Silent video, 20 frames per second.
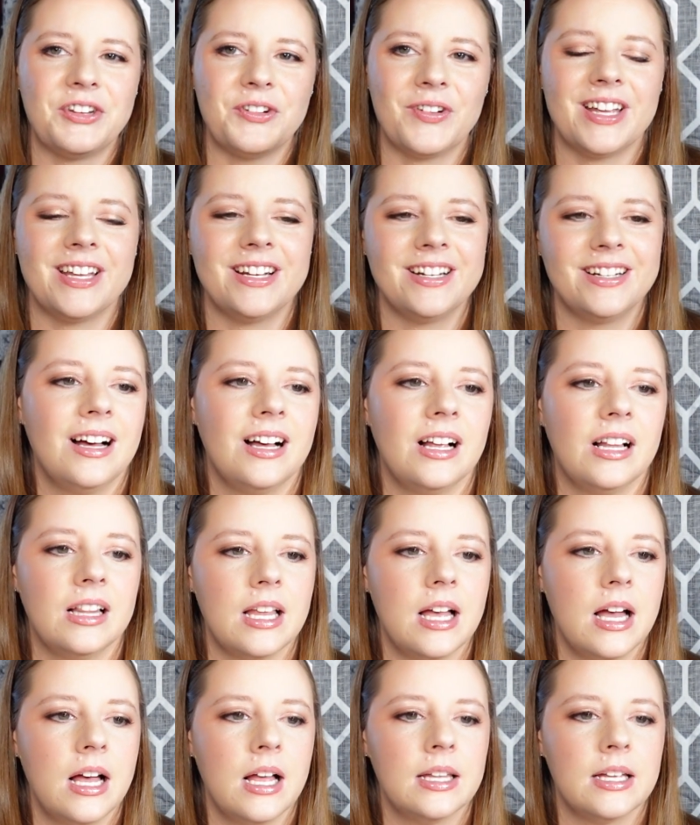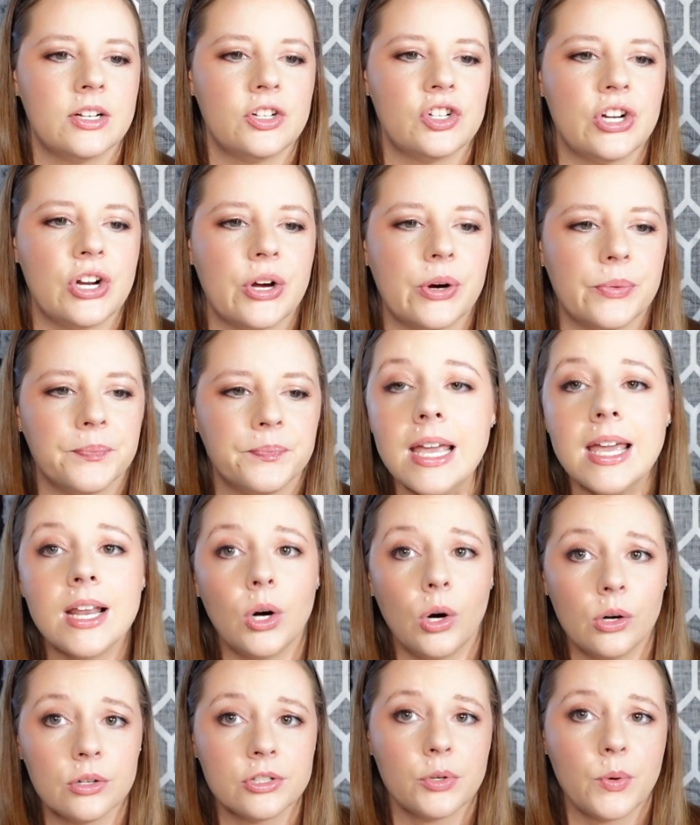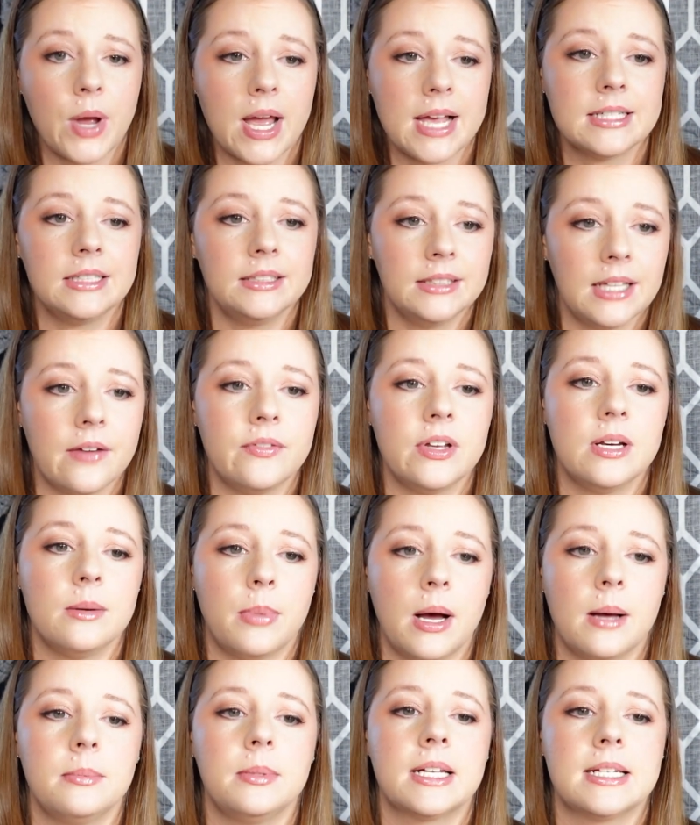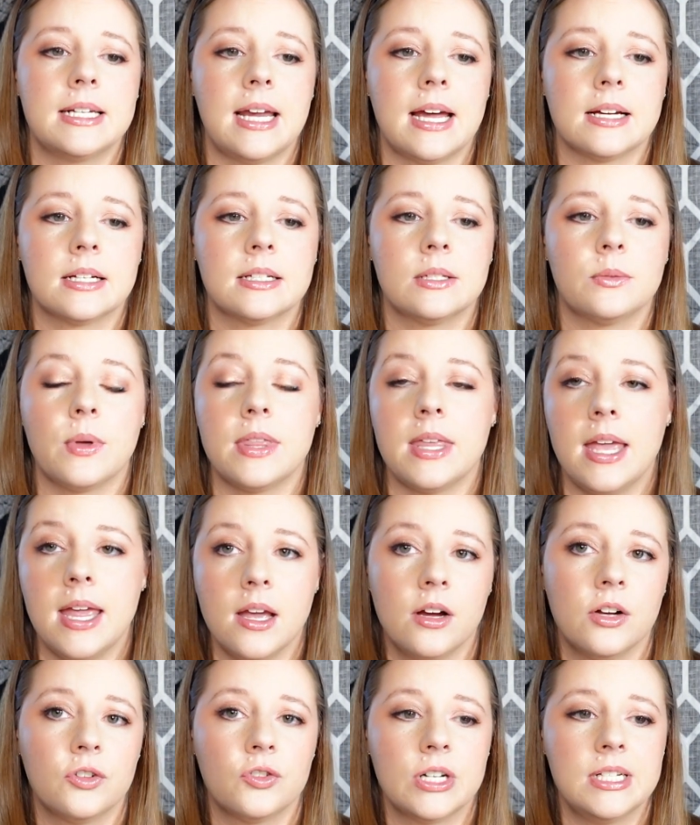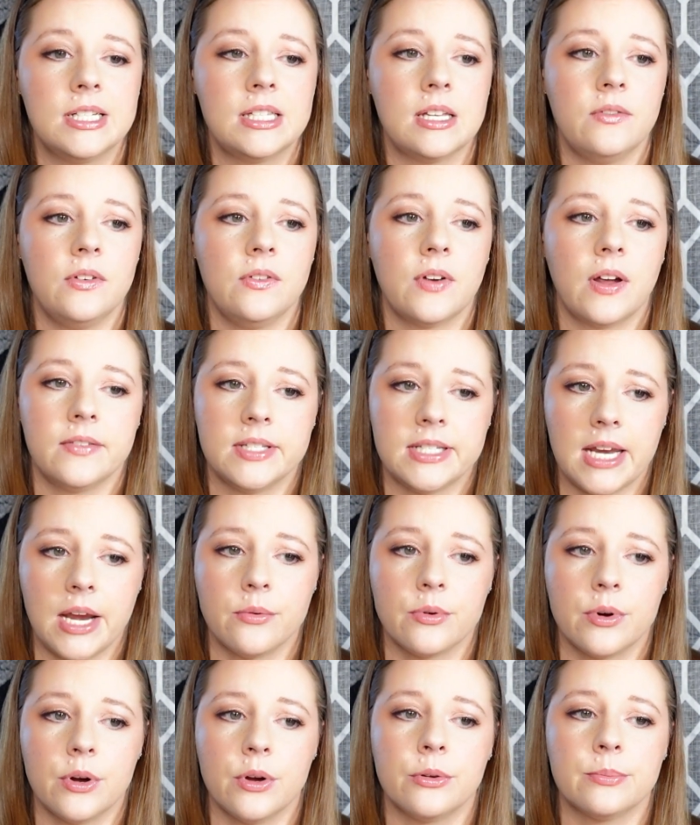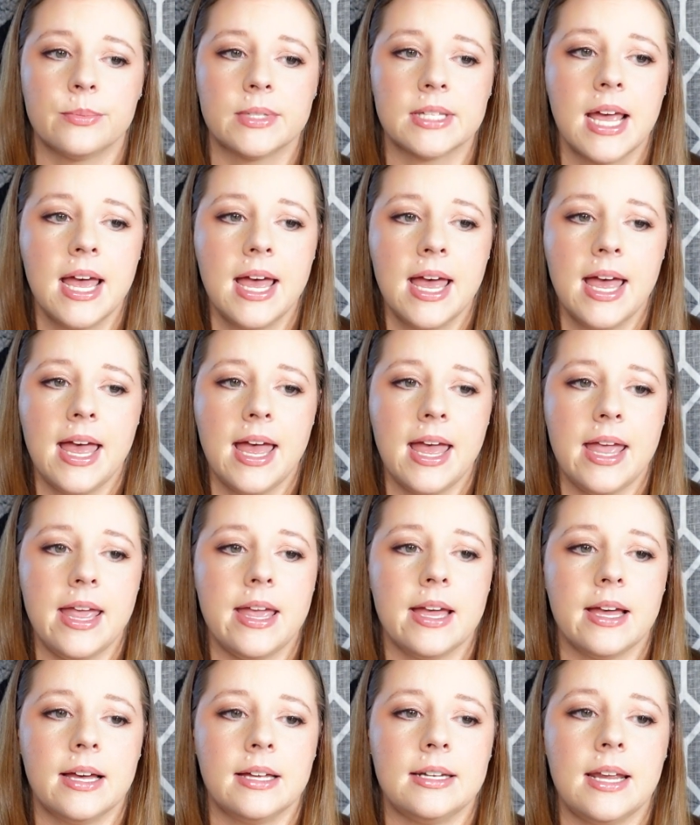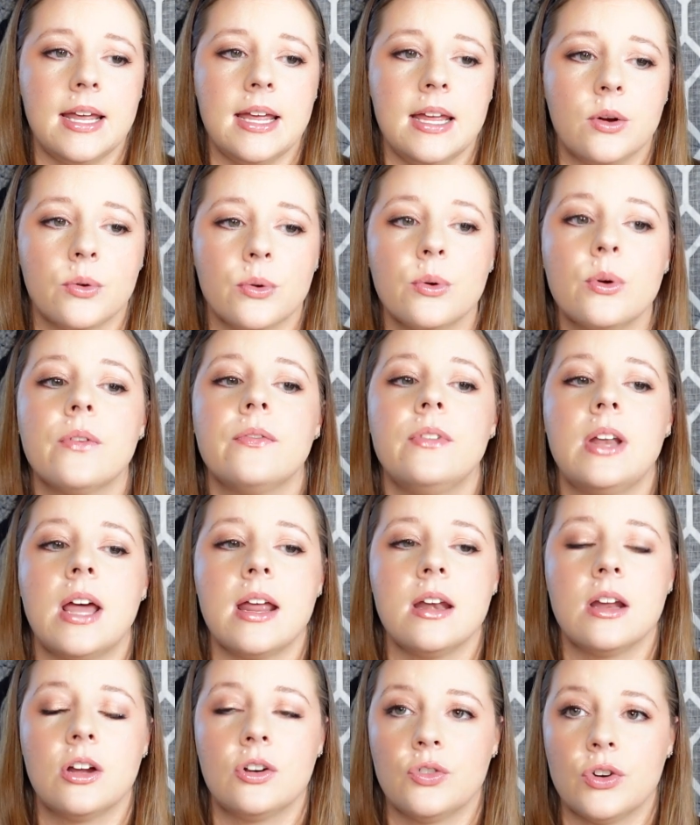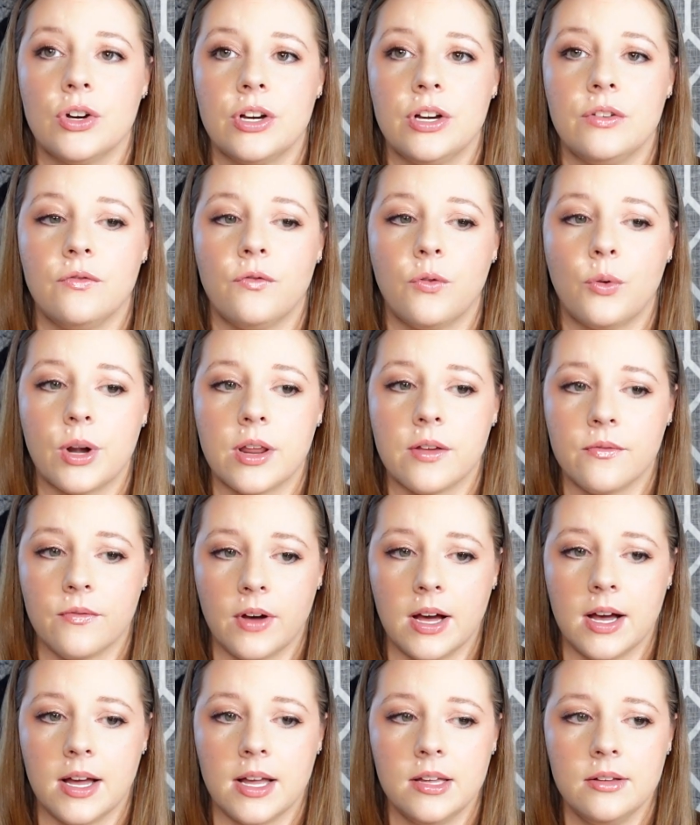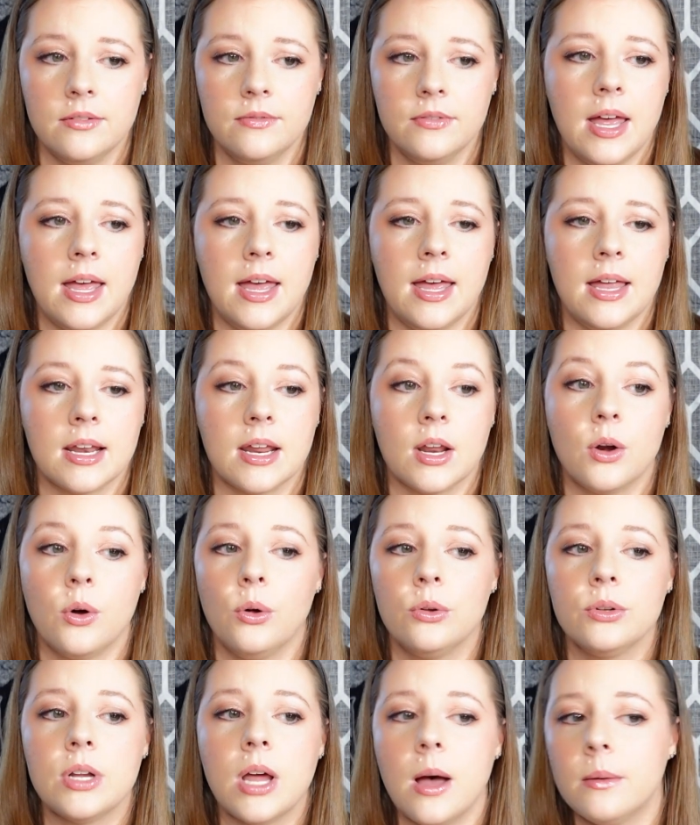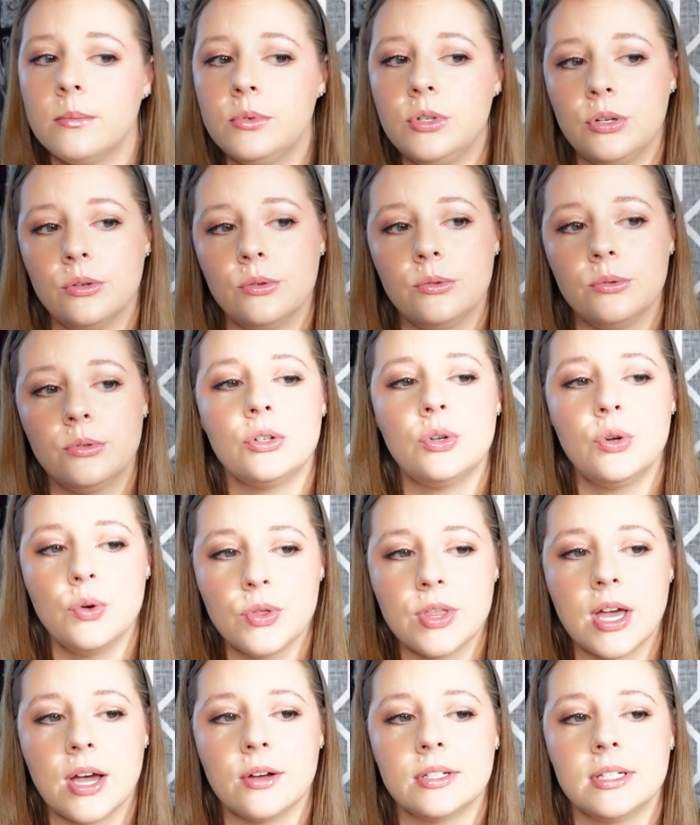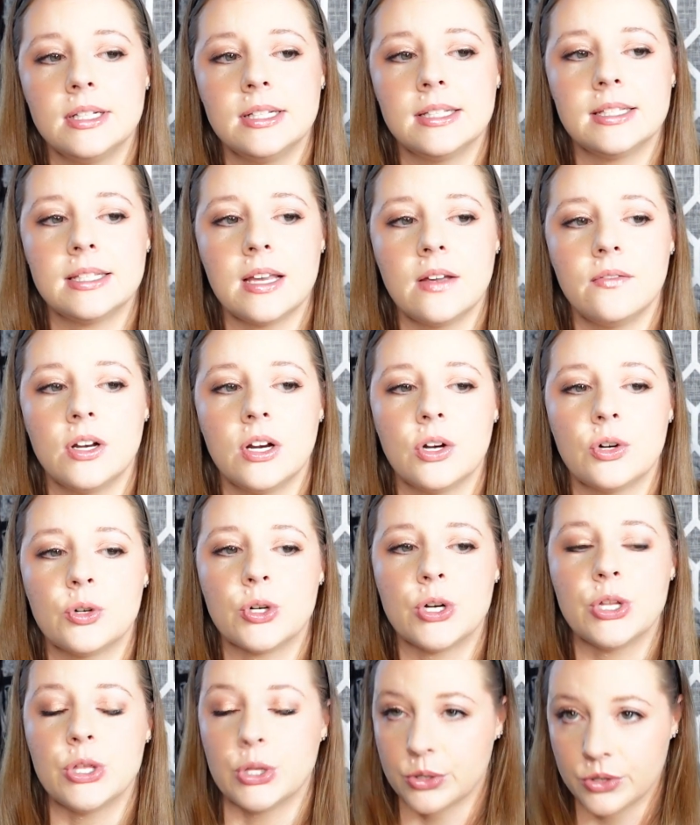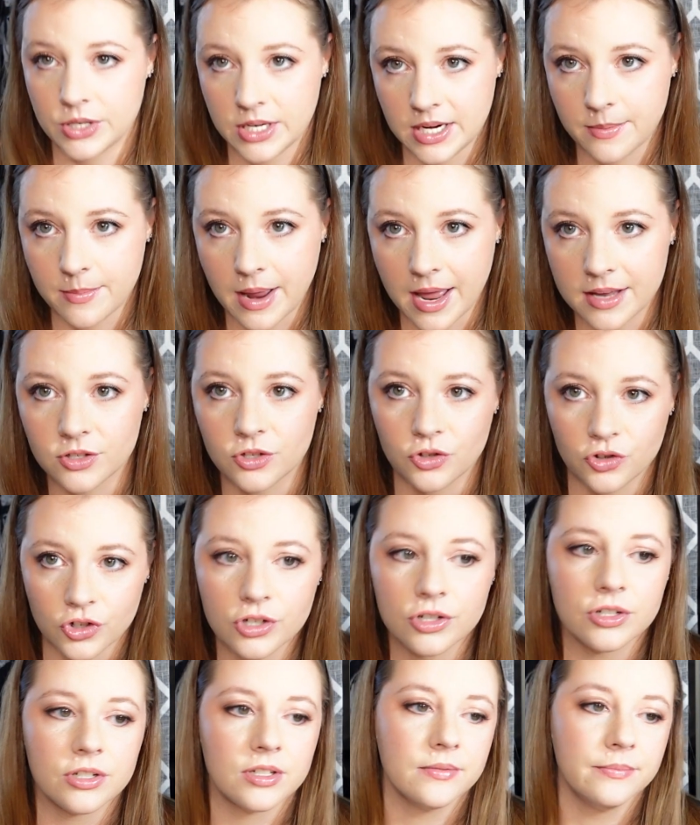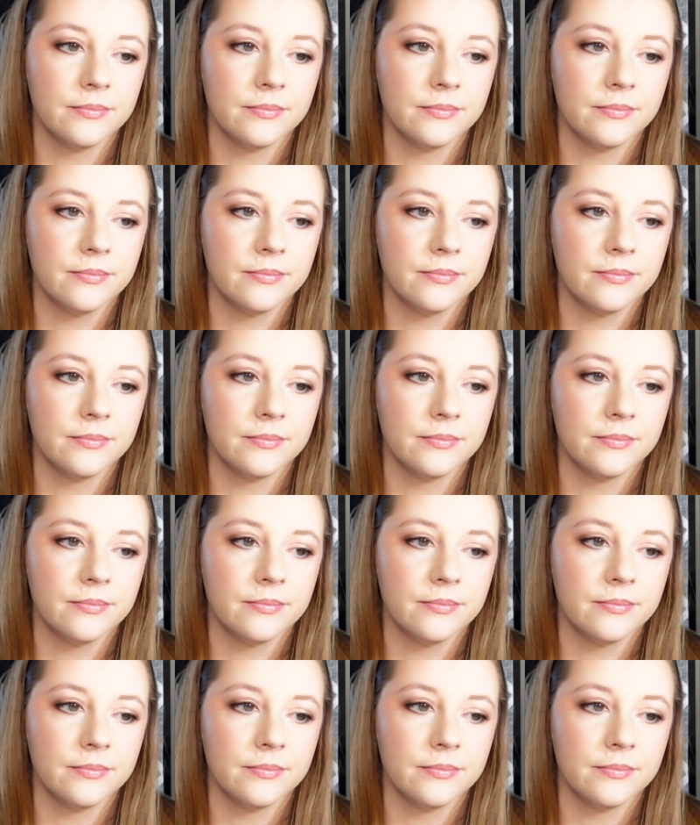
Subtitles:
to it, I'll let you know. It also has 11 public decks with 875 staterooms and a crew of 945 and can hold up to 2,713 passengers.